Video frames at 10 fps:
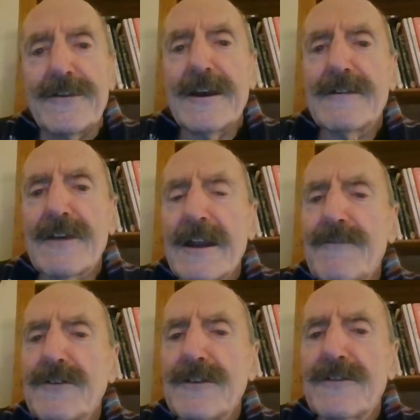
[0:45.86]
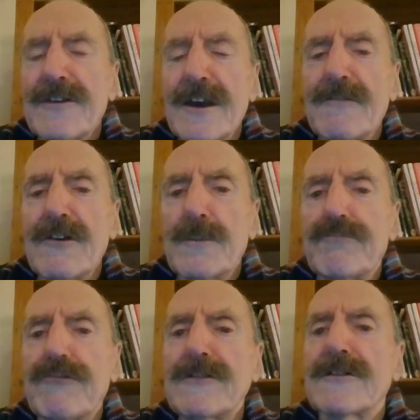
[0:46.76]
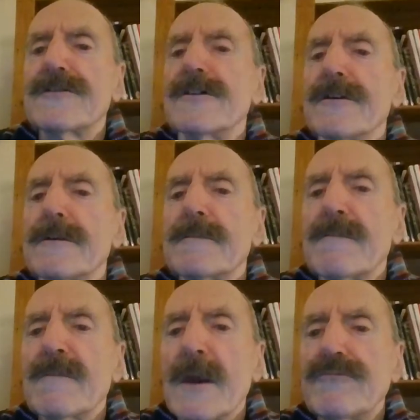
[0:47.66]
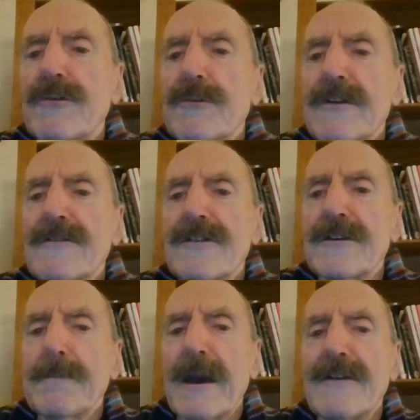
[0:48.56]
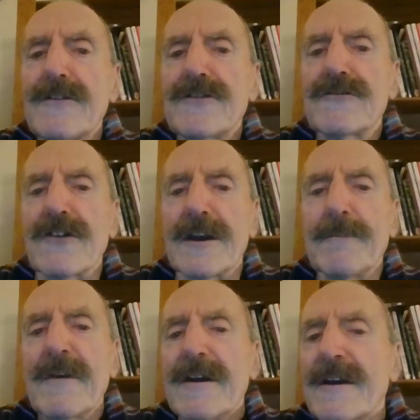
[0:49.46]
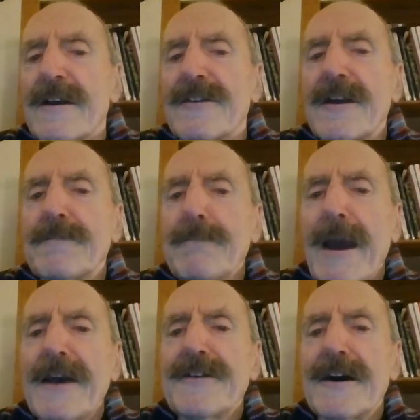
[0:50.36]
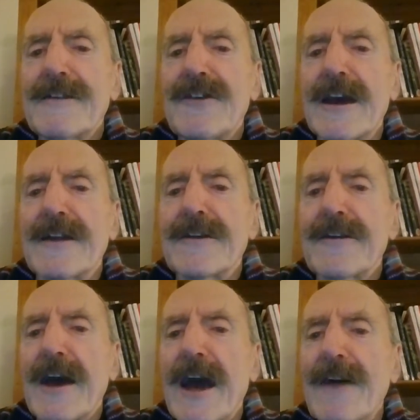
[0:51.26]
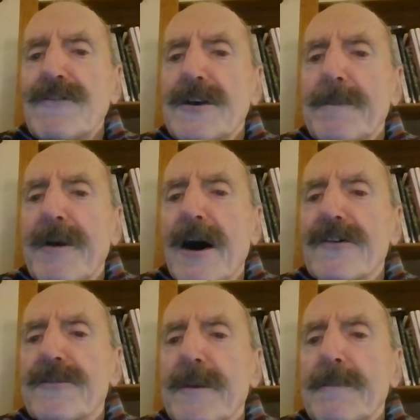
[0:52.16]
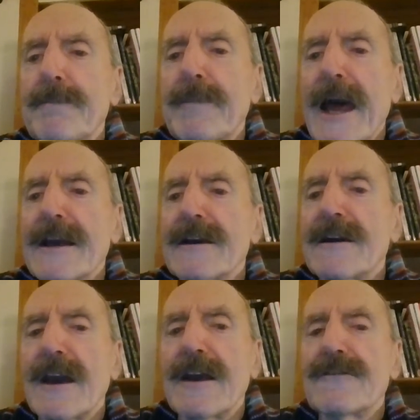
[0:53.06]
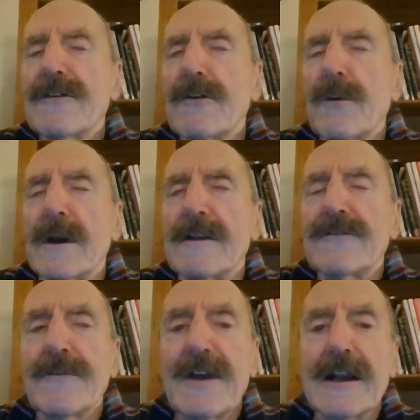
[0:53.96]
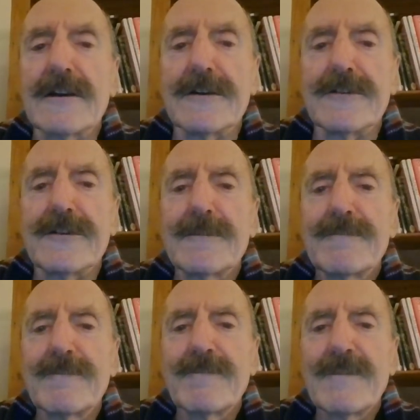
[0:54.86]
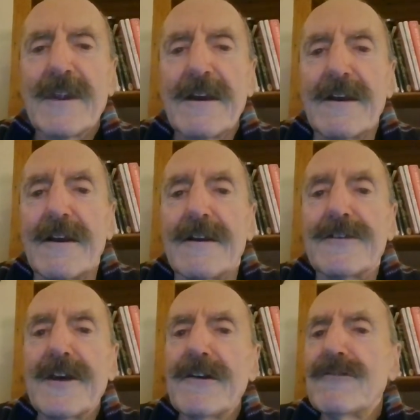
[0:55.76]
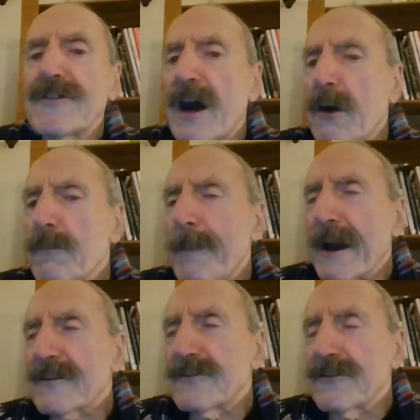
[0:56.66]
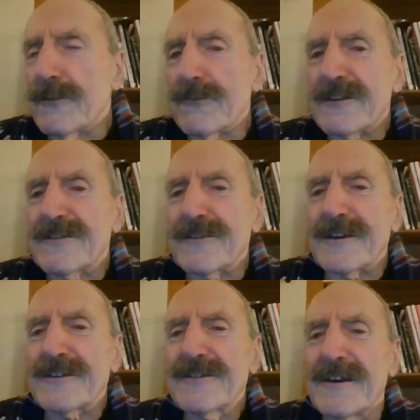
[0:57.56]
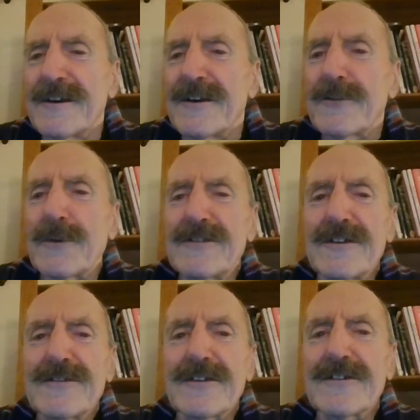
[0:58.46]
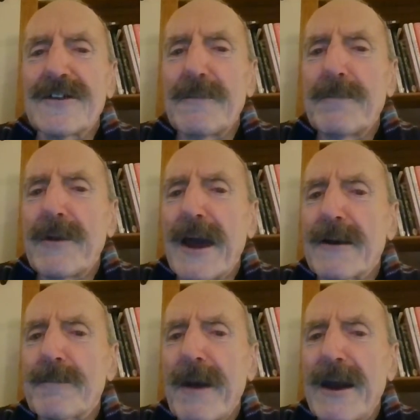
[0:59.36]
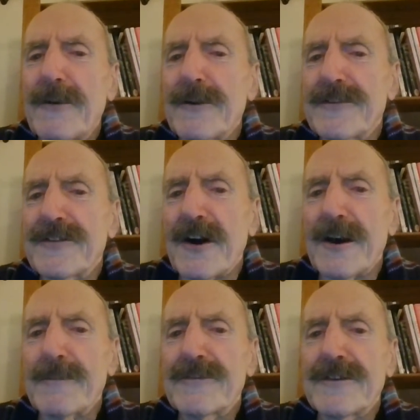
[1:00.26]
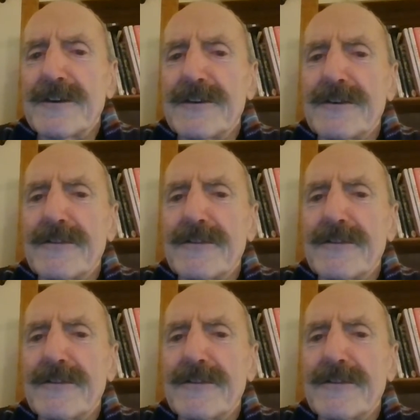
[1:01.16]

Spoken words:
The television series Bridgerton brought into the mainstream the mad idea that there have in the past been black kings and queens of England. There is a whole backstory to this, which is that some black power types in the